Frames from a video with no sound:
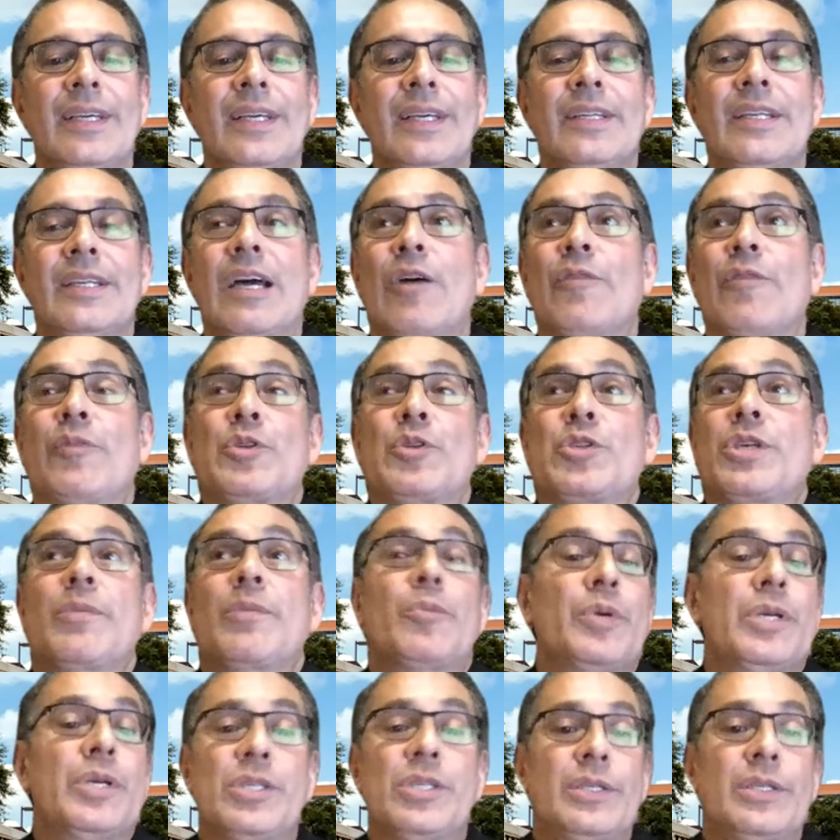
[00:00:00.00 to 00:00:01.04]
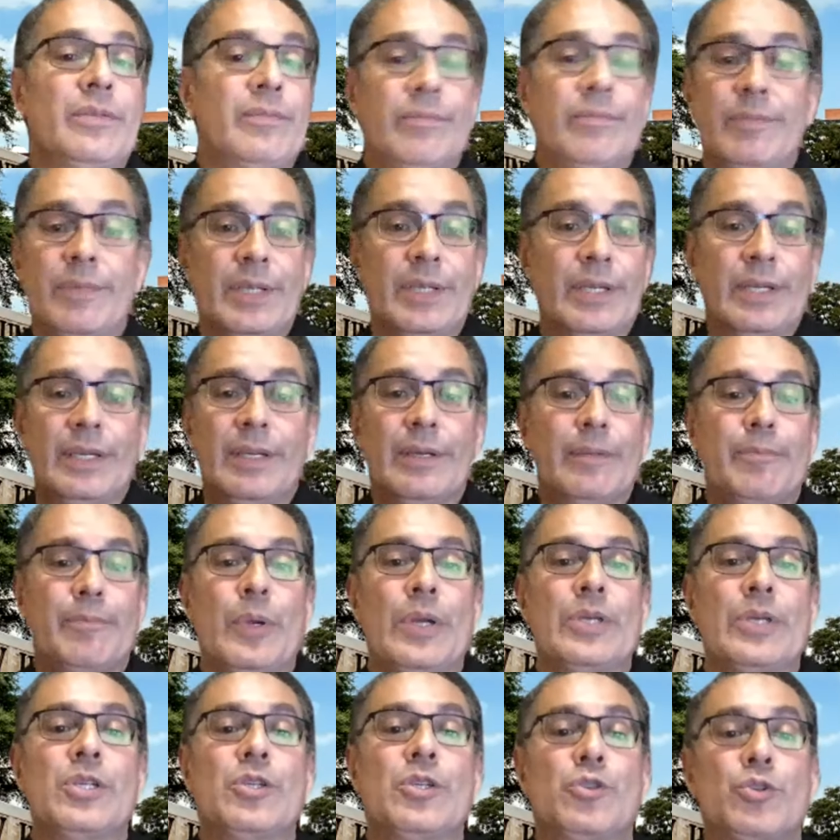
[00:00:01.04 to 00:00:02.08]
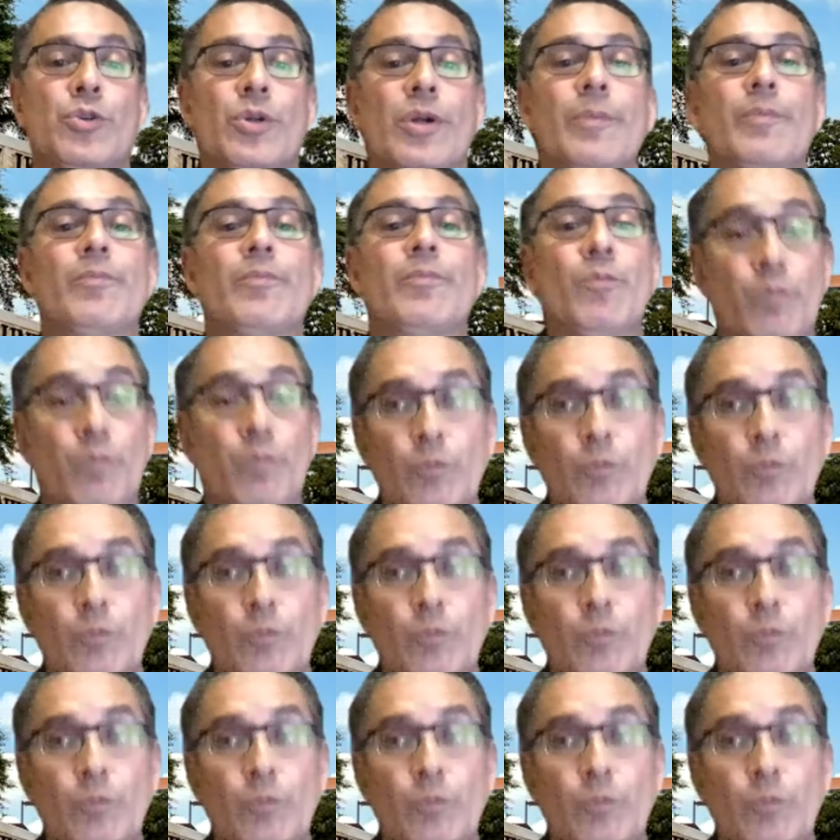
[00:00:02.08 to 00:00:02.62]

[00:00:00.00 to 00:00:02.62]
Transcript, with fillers: Now, for some reason, uh, President Trump,